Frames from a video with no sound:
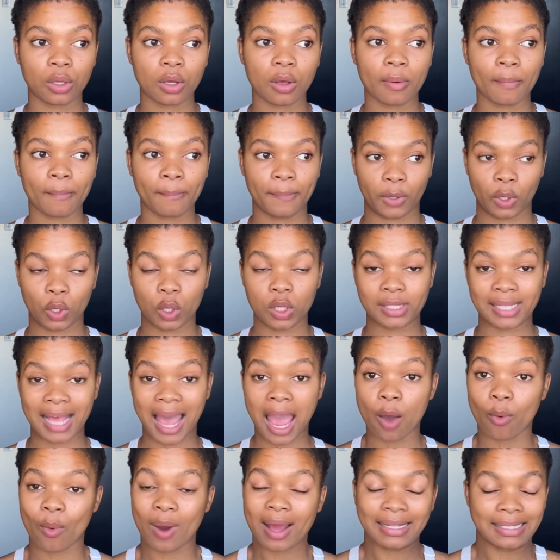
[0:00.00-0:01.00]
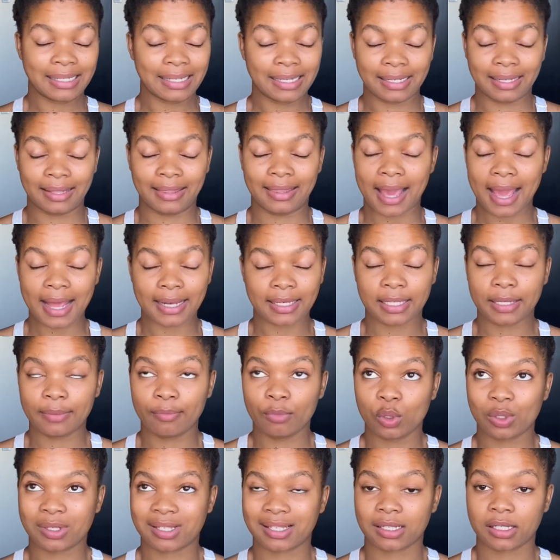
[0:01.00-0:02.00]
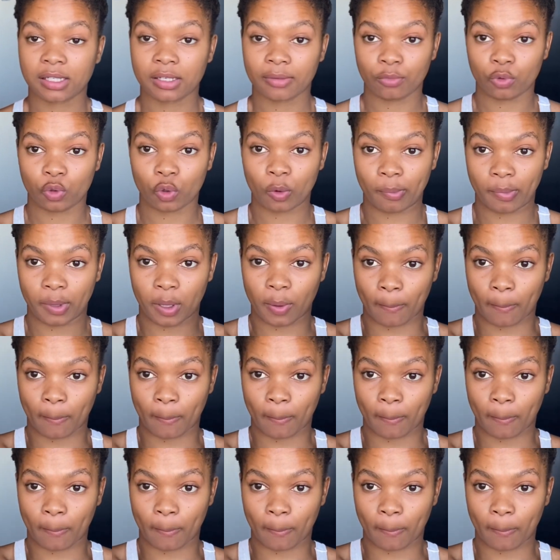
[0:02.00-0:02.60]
because I wanted that immune system to be,